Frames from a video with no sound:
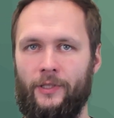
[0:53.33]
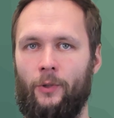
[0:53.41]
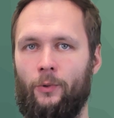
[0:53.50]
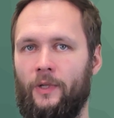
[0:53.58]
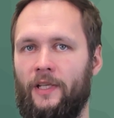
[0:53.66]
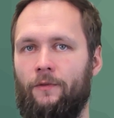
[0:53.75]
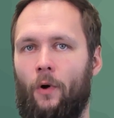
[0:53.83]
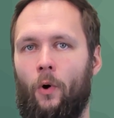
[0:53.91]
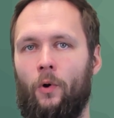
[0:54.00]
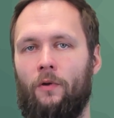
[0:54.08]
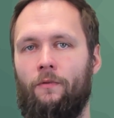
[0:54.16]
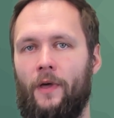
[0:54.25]
and only if
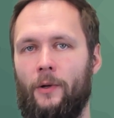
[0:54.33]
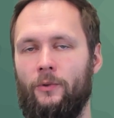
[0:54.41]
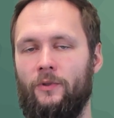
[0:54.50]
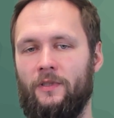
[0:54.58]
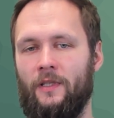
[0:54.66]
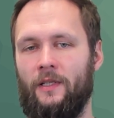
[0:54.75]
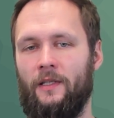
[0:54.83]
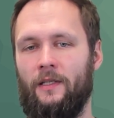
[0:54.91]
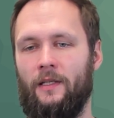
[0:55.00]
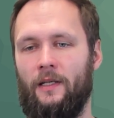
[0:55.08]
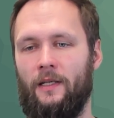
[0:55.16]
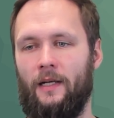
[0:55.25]
all of those
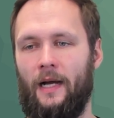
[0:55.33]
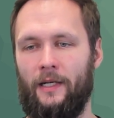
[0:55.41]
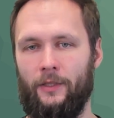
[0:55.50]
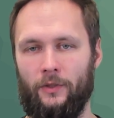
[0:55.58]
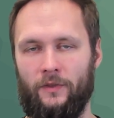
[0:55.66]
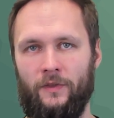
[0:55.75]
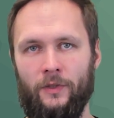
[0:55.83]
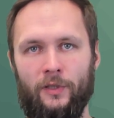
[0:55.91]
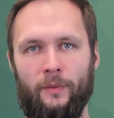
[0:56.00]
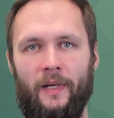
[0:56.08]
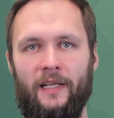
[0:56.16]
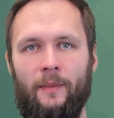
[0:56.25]
are not
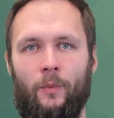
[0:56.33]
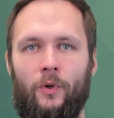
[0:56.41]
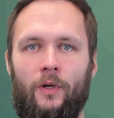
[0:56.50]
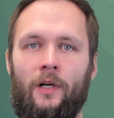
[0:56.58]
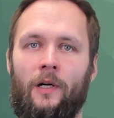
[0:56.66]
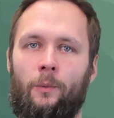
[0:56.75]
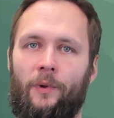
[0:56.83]
suitable anymore,